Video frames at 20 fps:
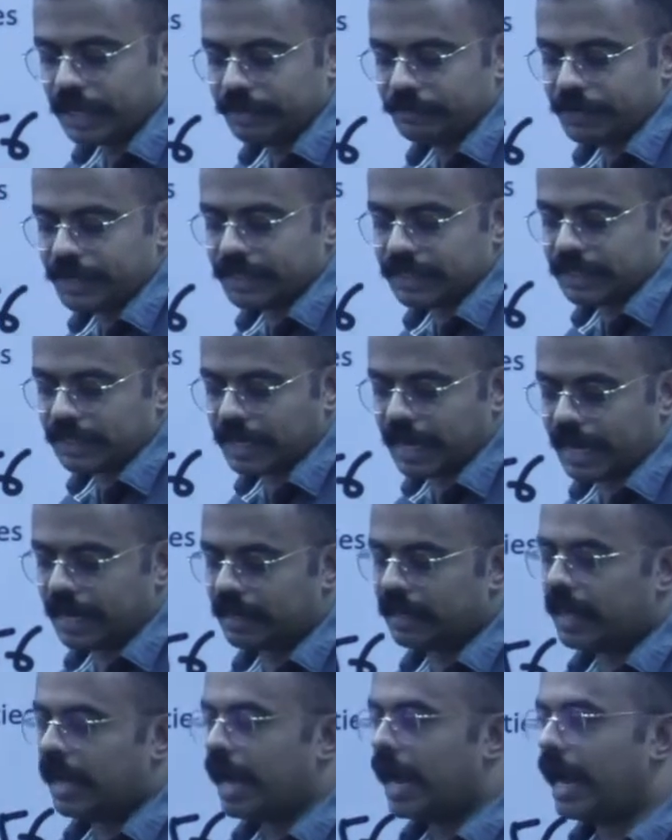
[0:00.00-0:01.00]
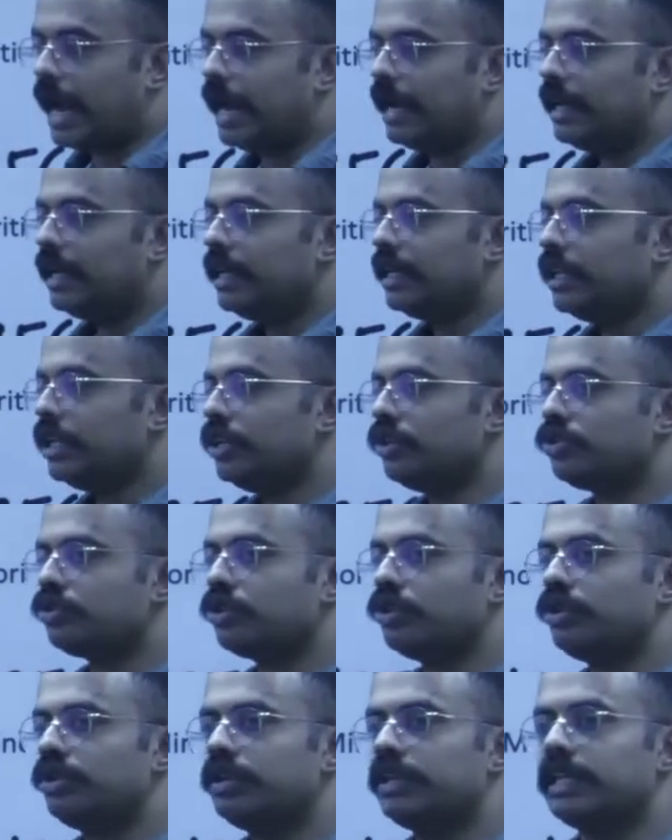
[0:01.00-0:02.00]
investigate, and he
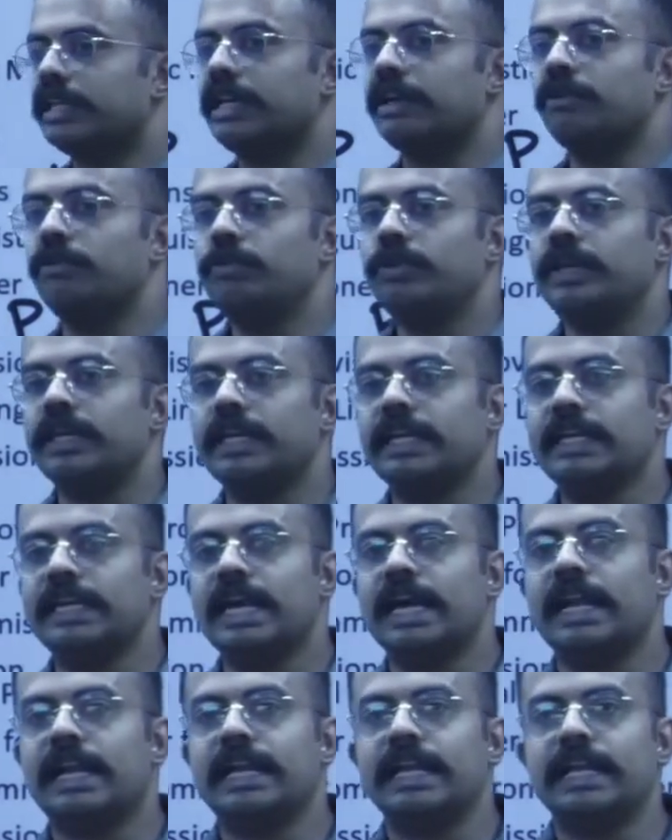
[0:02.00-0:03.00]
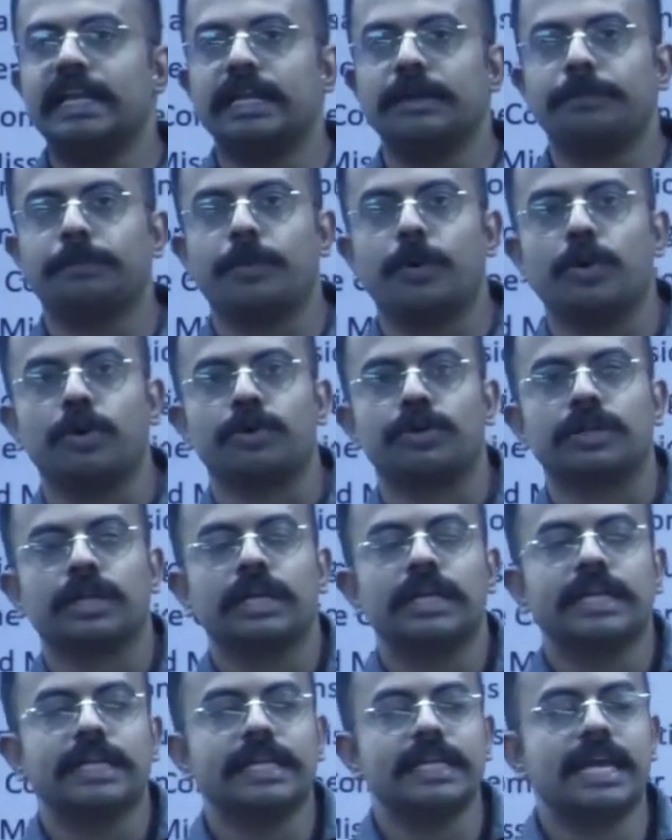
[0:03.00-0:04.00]
should give yearly report.
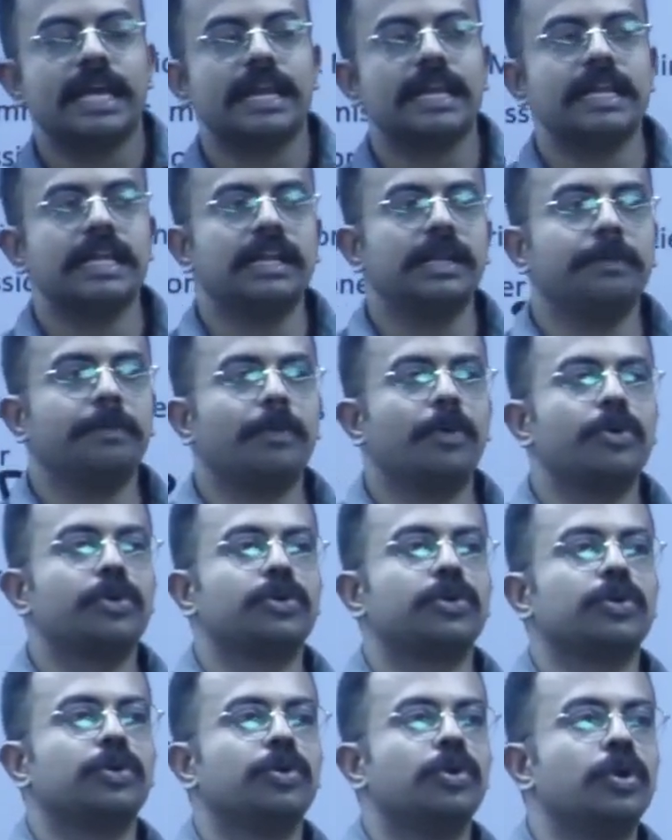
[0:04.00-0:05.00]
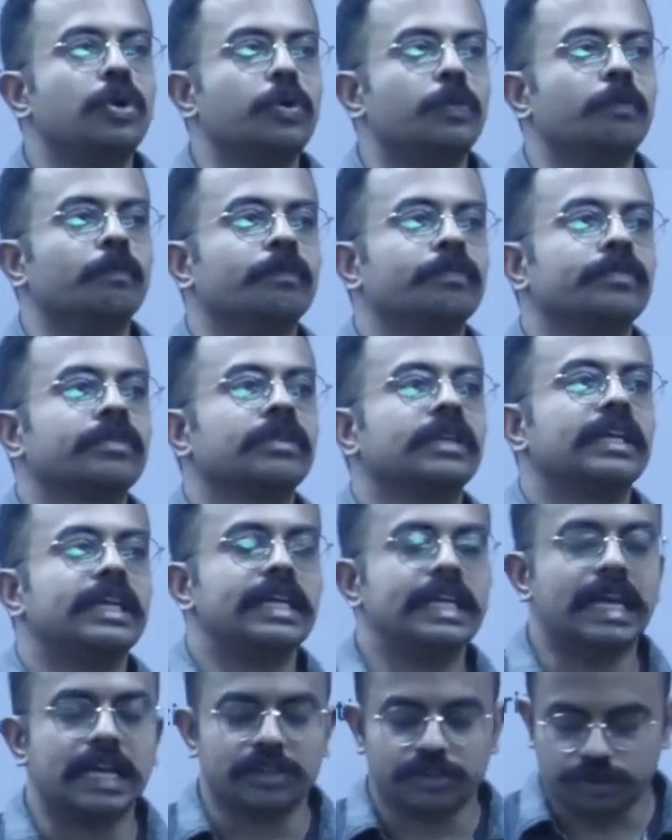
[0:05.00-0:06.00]
Yearly report to whom?
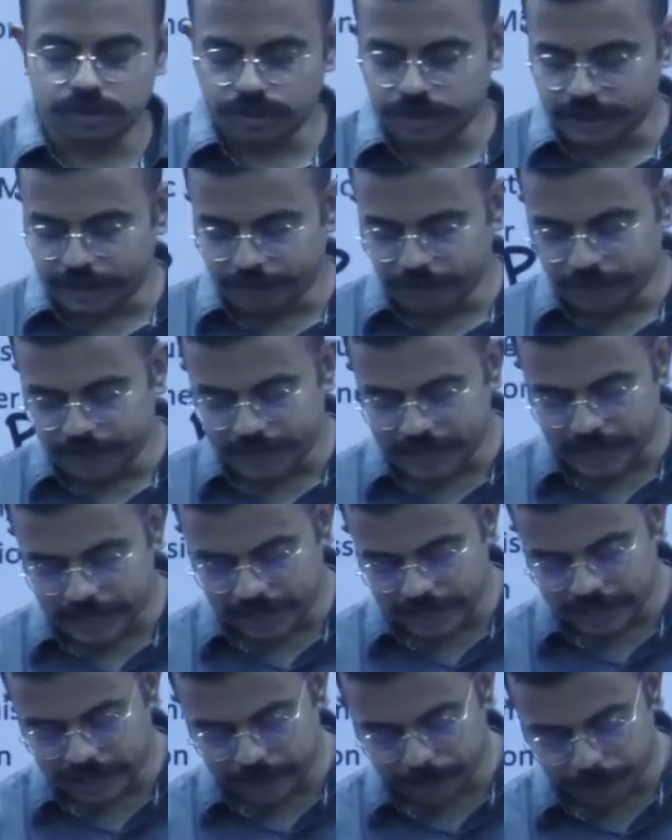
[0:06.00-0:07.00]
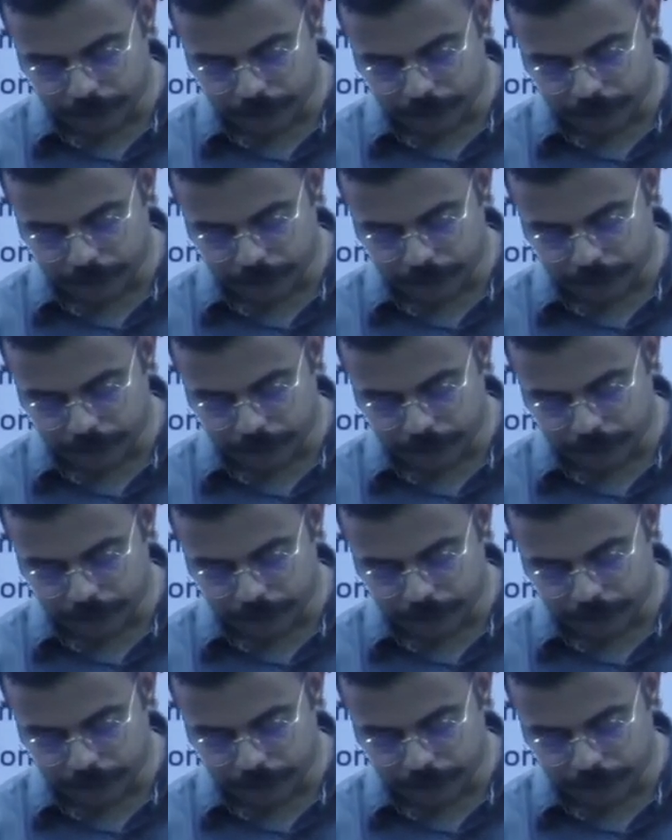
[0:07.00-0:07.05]
He has to give yearly